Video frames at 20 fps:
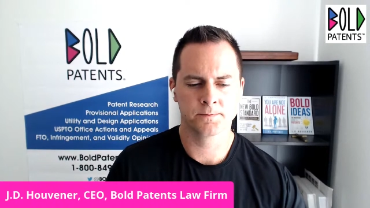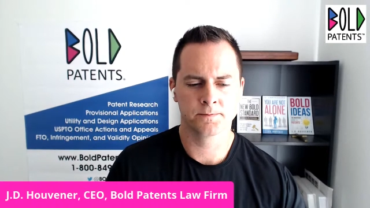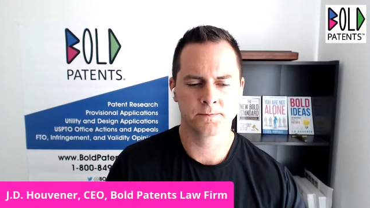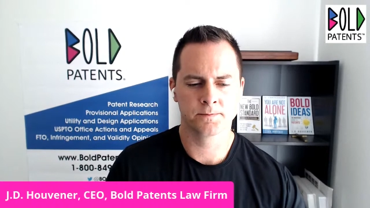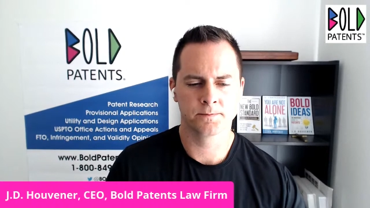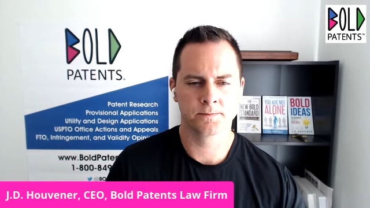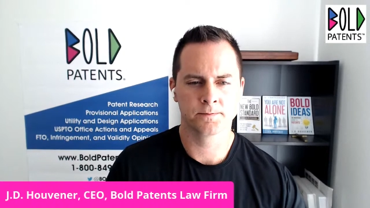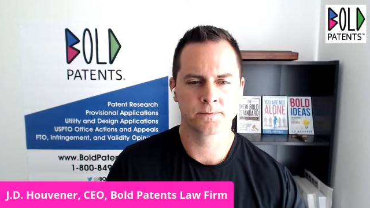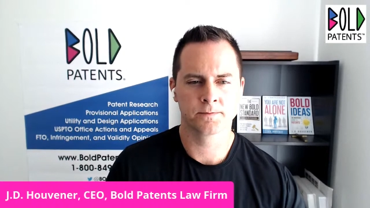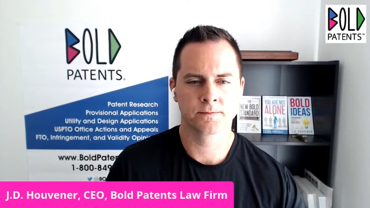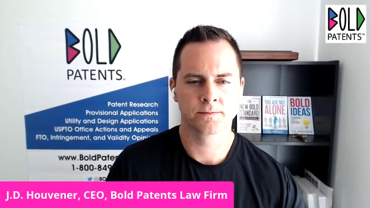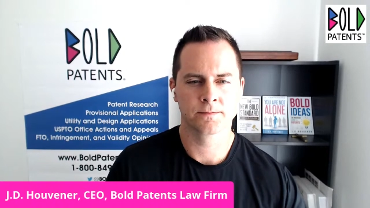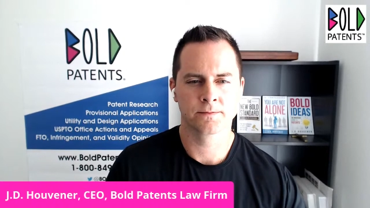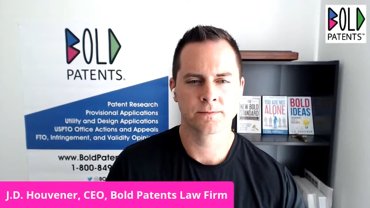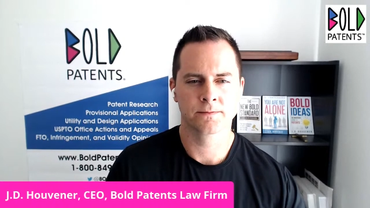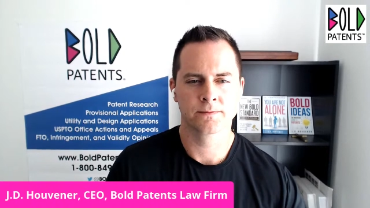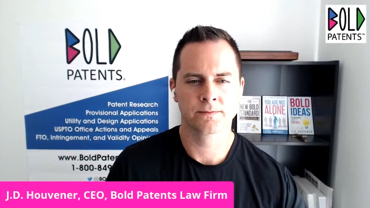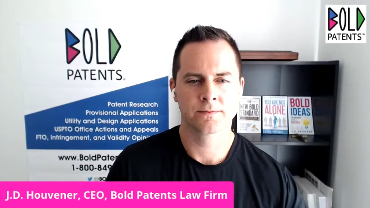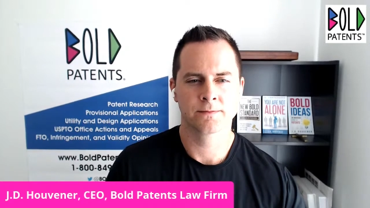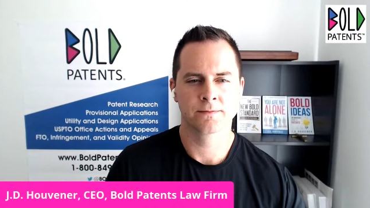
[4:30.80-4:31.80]

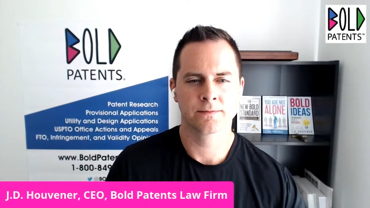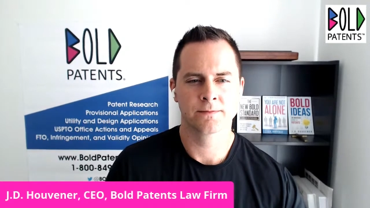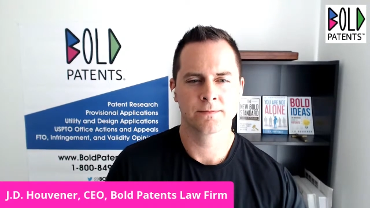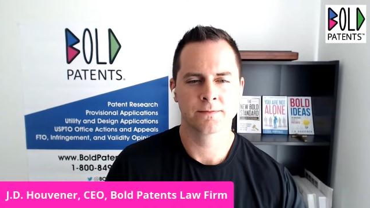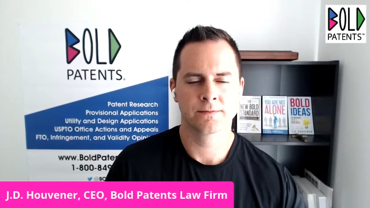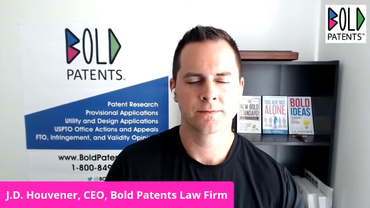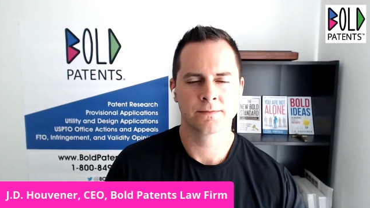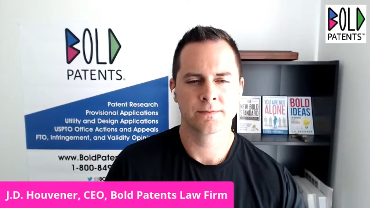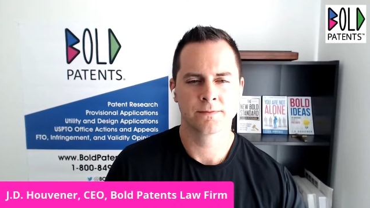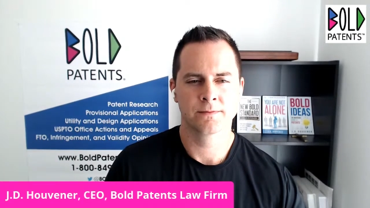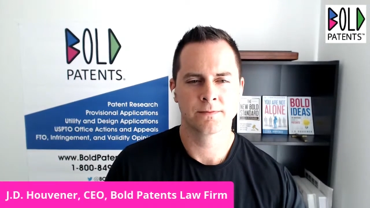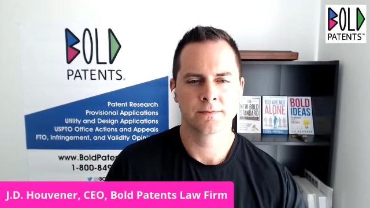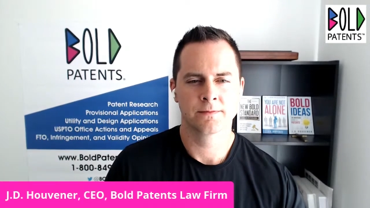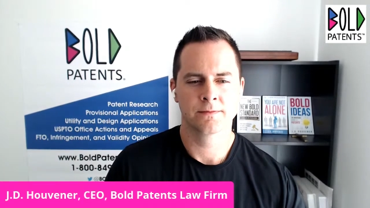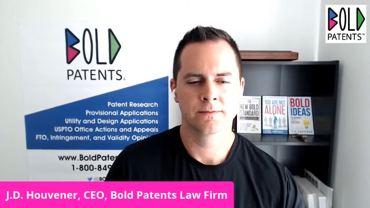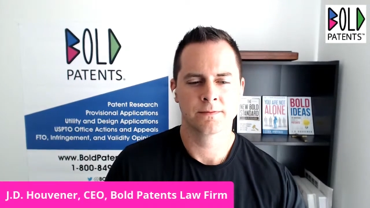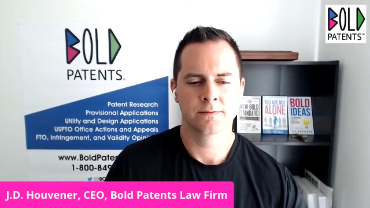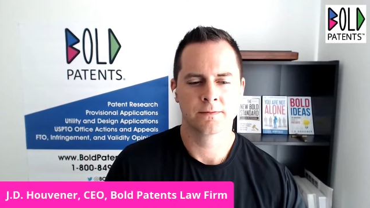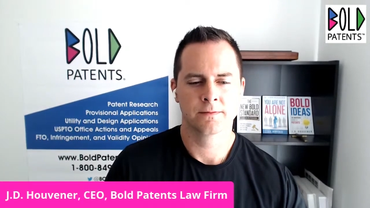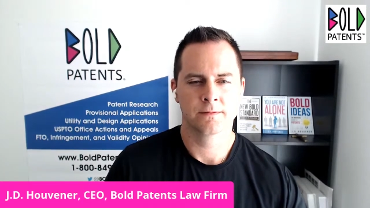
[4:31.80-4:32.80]

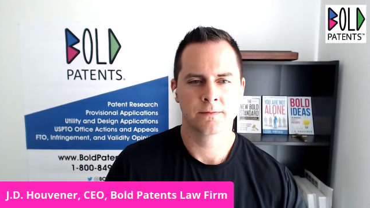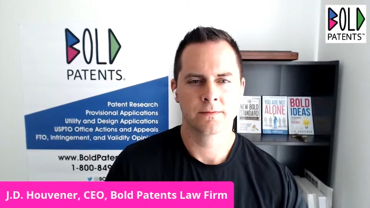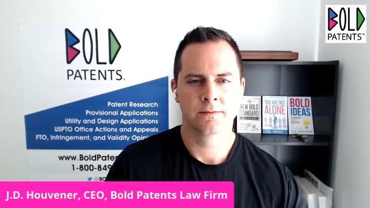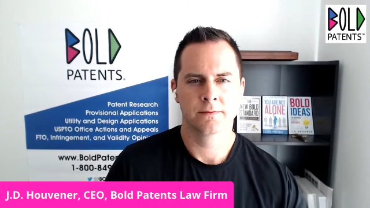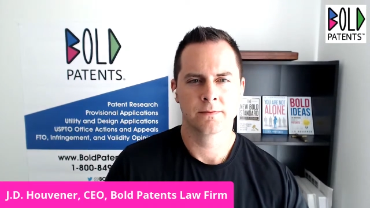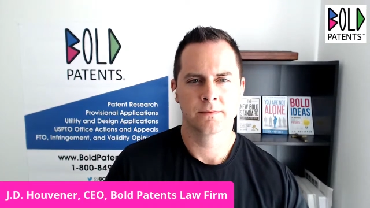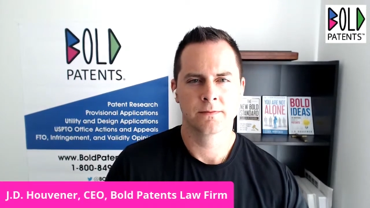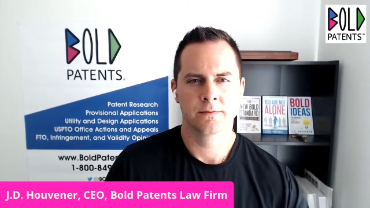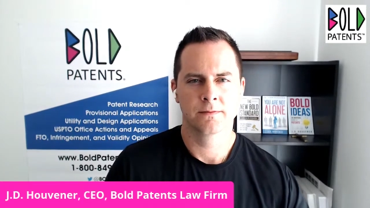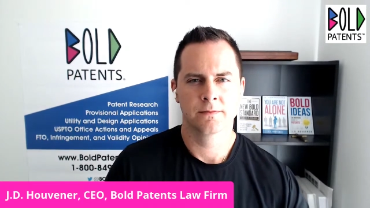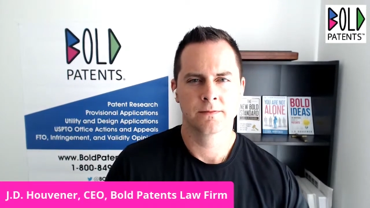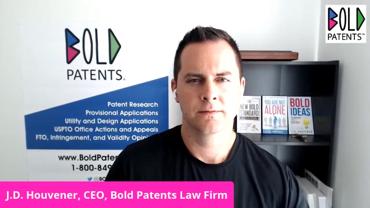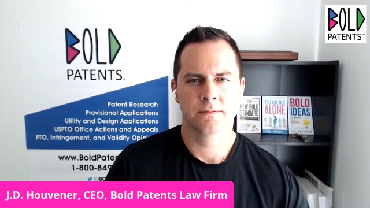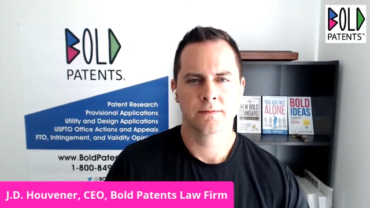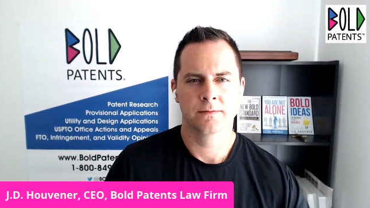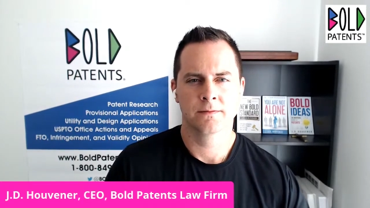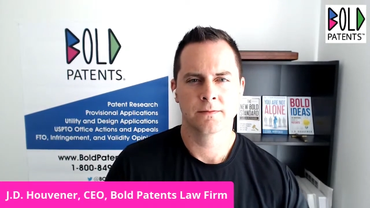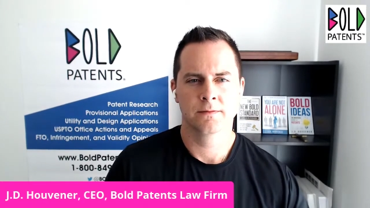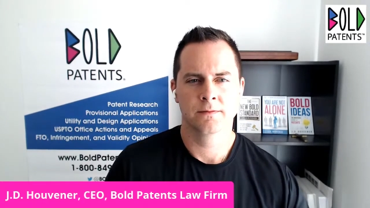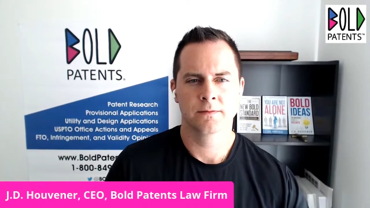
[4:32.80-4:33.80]

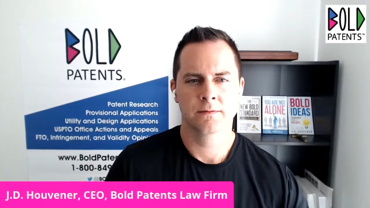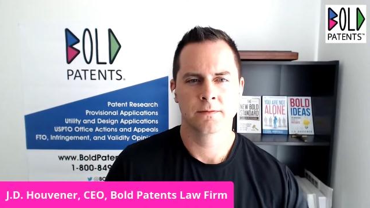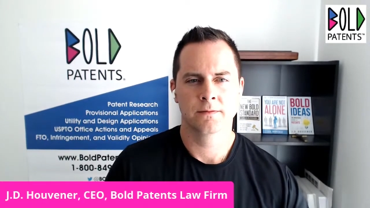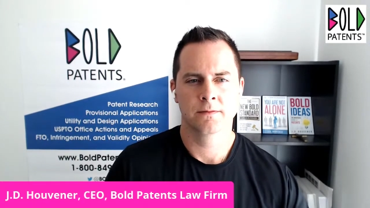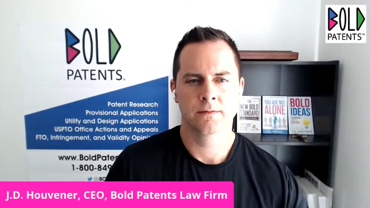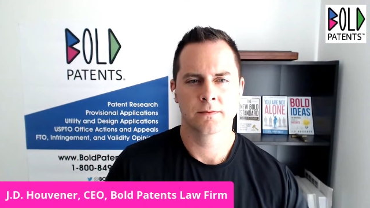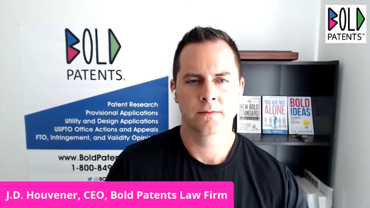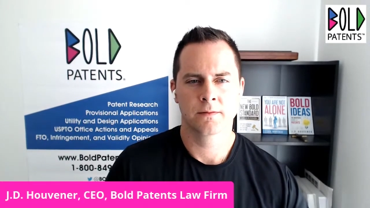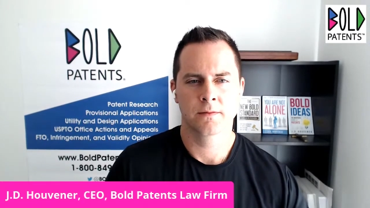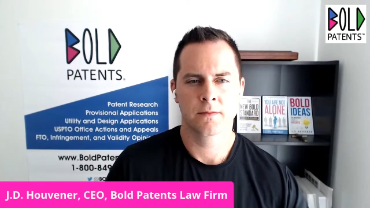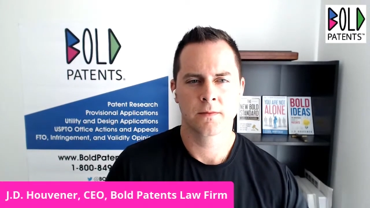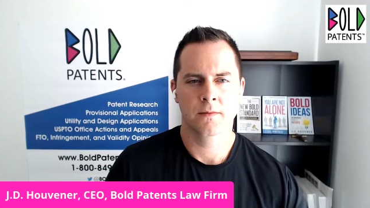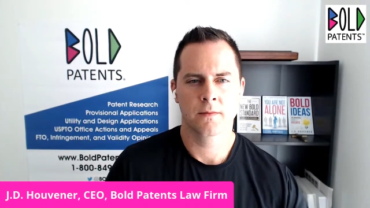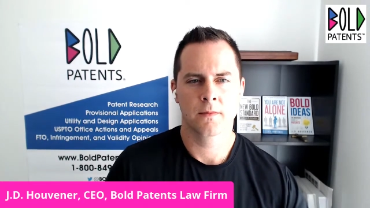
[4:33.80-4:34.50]
(no one is talking)